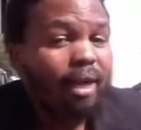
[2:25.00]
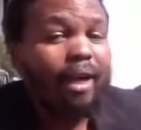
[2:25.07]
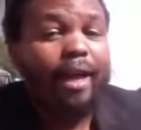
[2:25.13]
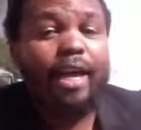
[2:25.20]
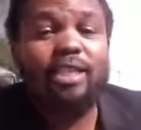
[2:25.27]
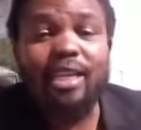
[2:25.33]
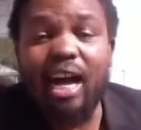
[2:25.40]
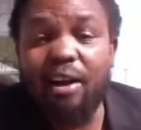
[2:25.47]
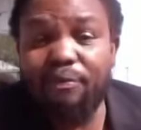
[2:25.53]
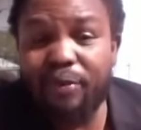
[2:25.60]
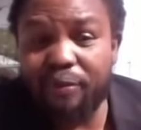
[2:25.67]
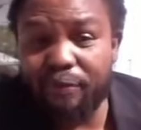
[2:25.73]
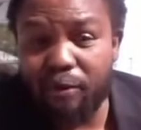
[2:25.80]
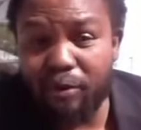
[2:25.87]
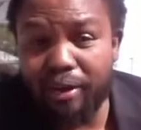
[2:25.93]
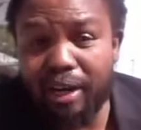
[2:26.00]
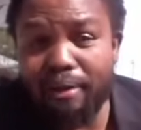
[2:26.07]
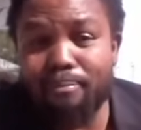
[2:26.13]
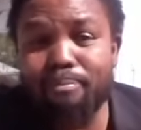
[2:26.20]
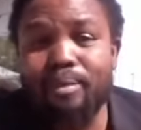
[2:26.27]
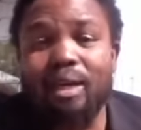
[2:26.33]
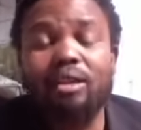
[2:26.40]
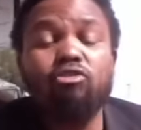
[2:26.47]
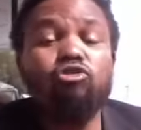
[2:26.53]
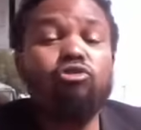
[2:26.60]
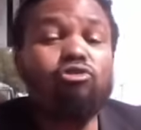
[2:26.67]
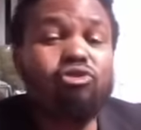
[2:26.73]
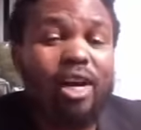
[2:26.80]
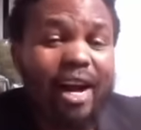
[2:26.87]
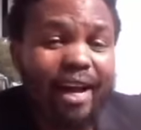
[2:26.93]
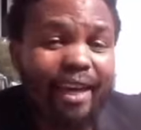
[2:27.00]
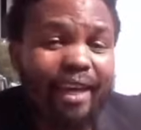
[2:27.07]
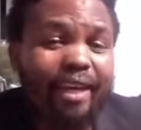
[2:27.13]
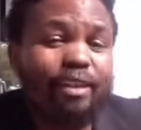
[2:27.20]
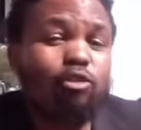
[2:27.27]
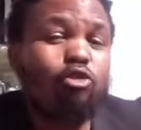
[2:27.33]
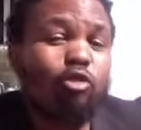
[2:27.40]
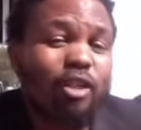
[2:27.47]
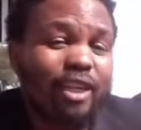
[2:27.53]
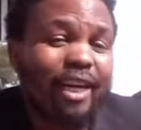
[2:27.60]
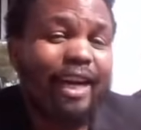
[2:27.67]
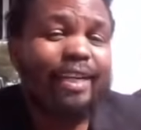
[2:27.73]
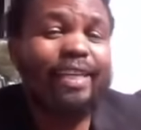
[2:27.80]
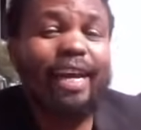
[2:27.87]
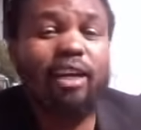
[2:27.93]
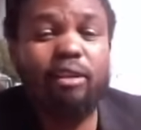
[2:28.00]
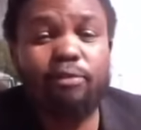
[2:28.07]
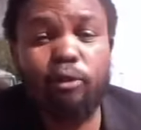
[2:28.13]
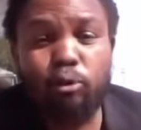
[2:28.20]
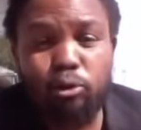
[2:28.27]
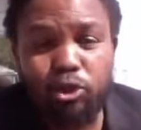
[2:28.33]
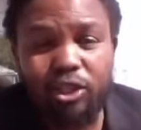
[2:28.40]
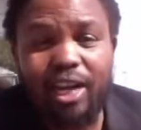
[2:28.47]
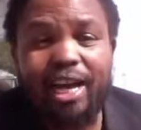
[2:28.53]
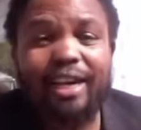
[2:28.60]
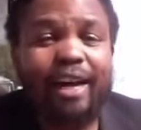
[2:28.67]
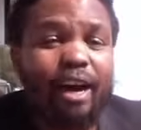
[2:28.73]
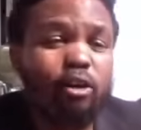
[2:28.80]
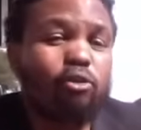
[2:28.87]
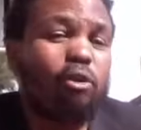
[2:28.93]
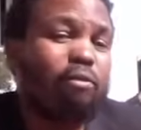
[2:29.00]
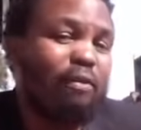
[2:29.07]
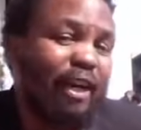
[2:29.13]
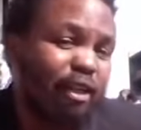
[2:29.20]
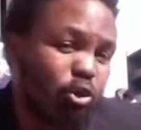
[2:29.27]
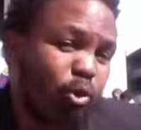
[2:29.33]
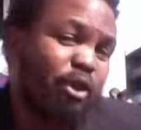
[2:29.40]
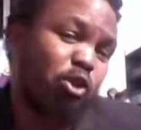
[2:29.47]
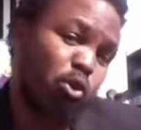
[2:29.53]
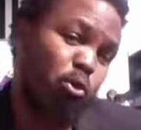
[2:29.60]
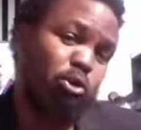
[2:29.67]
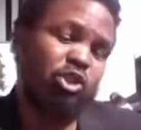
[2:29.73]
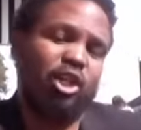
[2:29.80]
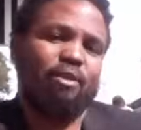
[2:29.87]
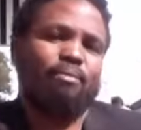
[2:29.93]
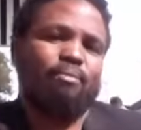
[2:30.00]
is AfriForum trying to create a revolutionary out of a toy soldier?